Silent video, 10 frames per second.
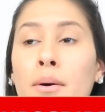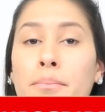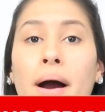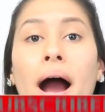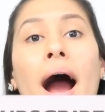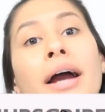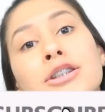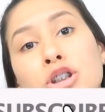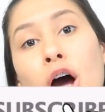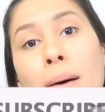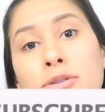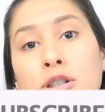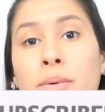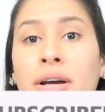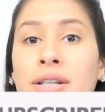But I stopped
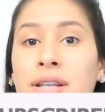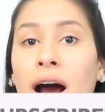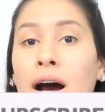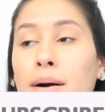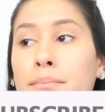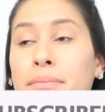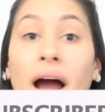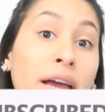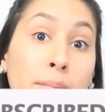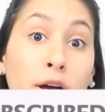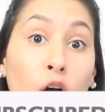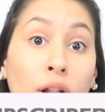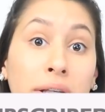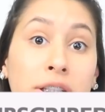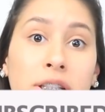just because I am in
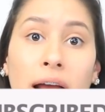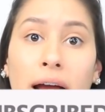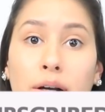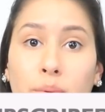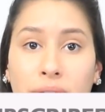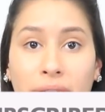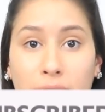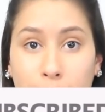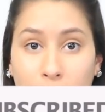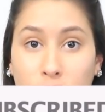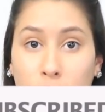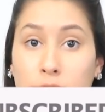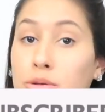college and we're like in midterm,